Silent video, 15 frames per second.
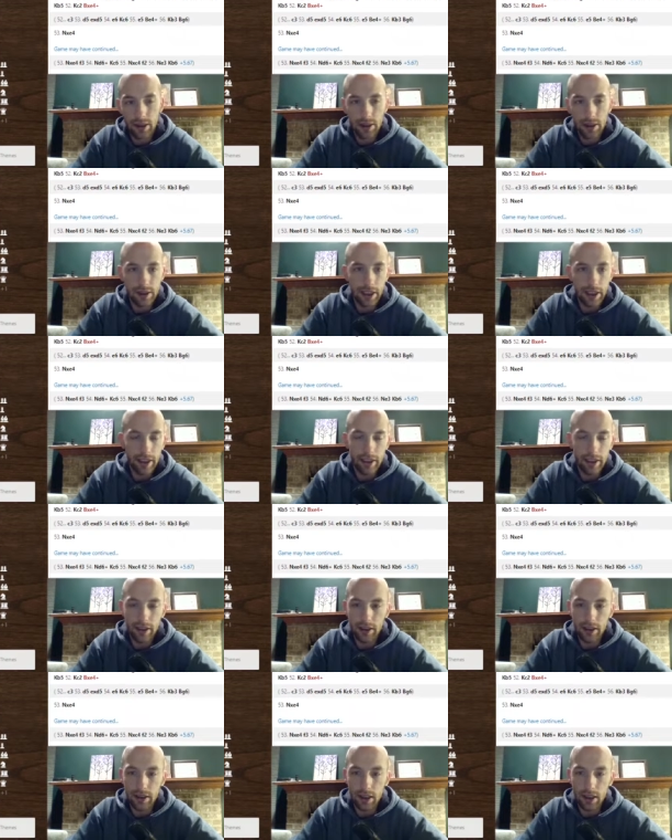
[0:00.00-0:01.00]
Yeah,
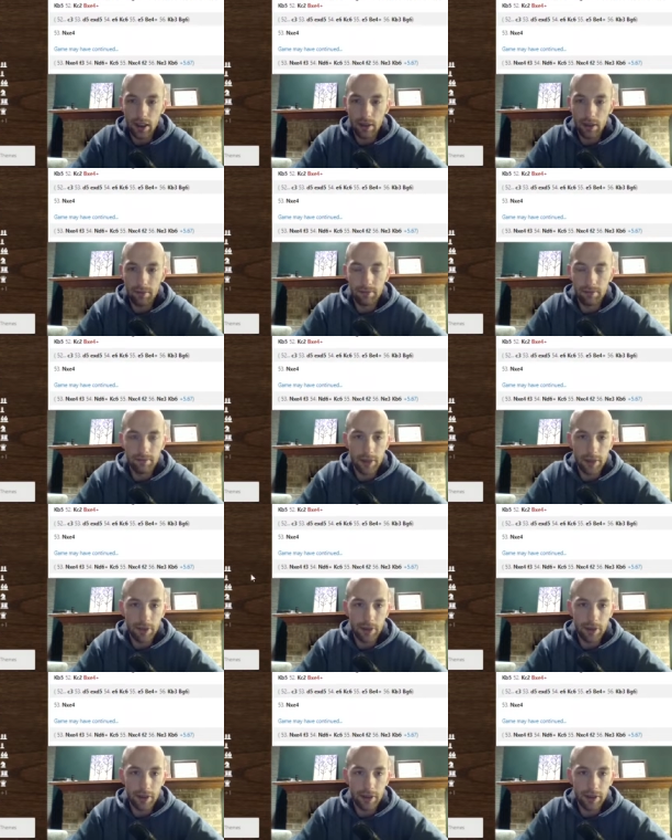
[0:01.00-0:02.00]
here
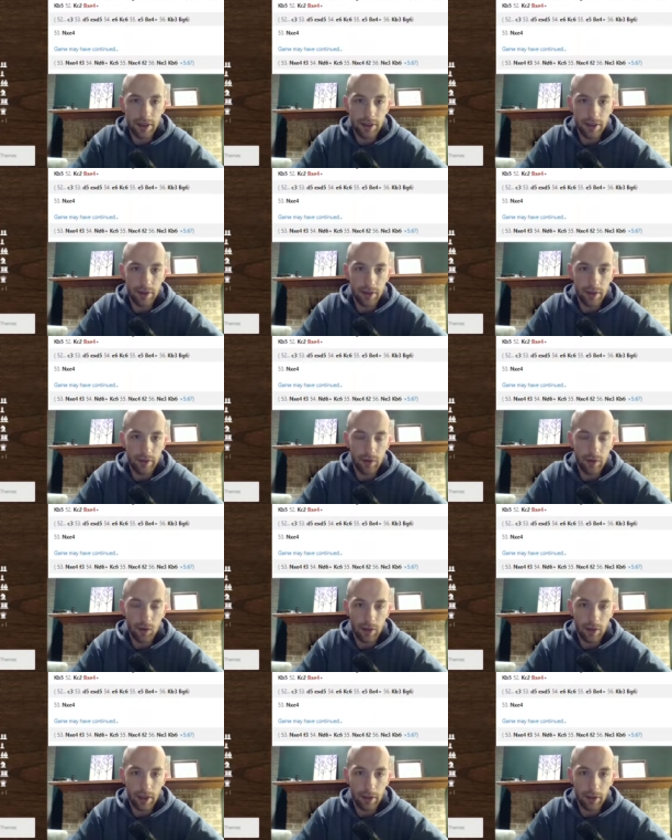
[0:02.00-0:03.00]
computer says don't even
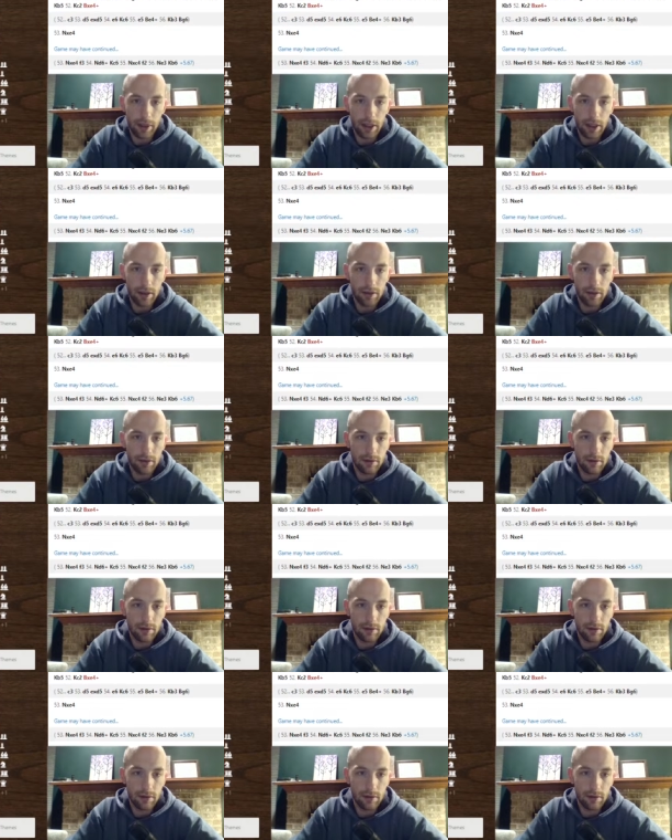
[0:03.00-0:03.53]
worry about